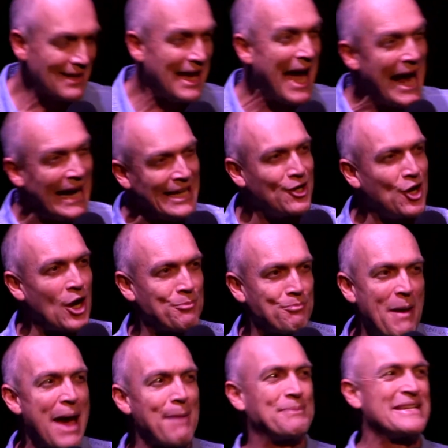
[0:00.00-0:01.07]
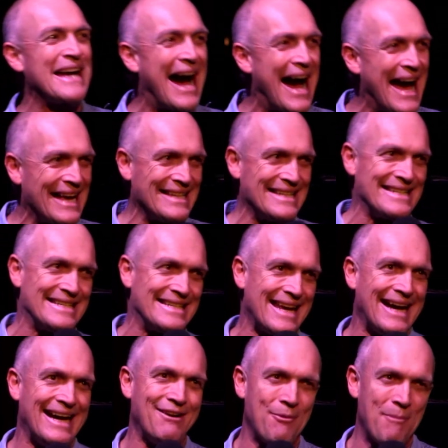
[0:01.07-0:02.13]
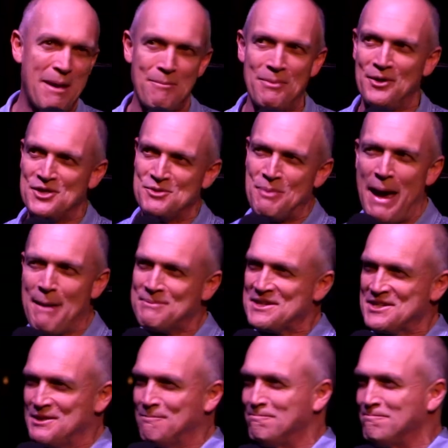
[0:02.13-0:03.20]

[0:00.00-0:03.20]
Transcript: and he got baptized here. I remember his baptism.